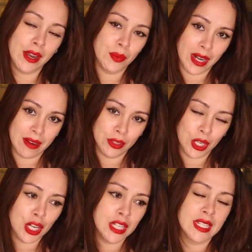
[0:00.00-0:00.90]
and what I've
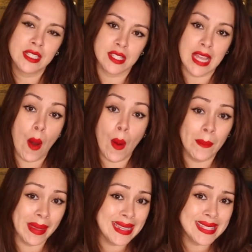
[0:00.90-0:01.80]
learned and just how
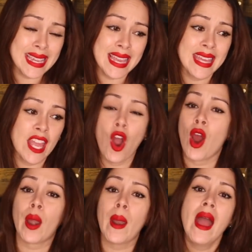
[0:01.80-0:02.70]
amazing they
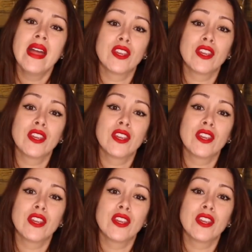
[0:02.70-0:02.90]
are.